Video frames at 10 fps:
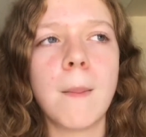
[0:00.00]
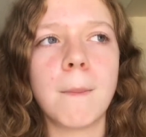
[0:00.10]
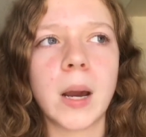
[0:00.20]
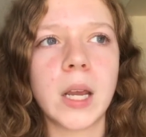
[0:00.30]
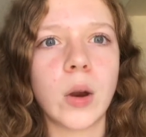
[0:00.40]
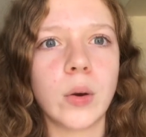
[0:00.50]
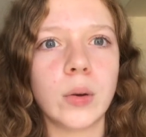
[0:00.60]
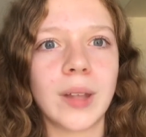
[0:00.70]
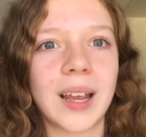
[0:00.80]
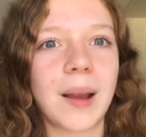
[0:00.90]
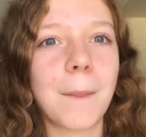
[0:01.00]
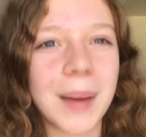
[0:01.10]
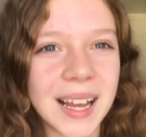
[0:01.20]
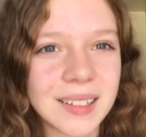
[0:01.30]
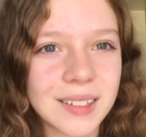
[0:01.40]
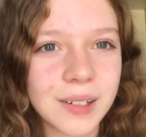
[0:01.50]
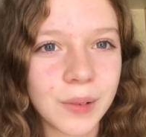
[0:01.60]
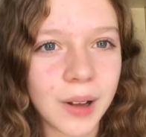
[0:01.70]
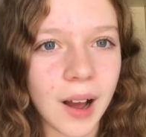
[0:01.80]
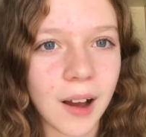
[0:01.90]
my own like pets to
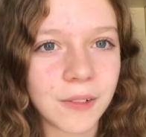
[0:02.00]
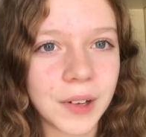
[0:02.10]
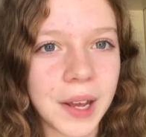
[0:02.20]
look after,